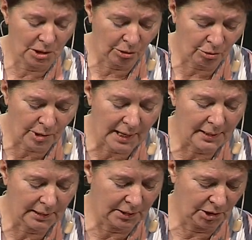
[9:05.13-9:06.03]
to
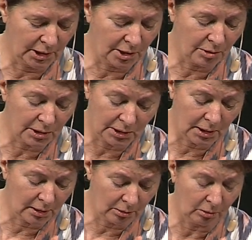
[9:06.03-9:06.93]
create that generous
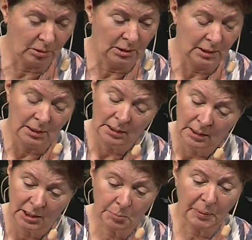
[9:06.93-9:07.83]
circle
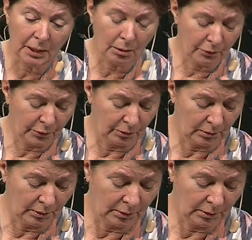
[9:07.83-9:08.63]
is powerful.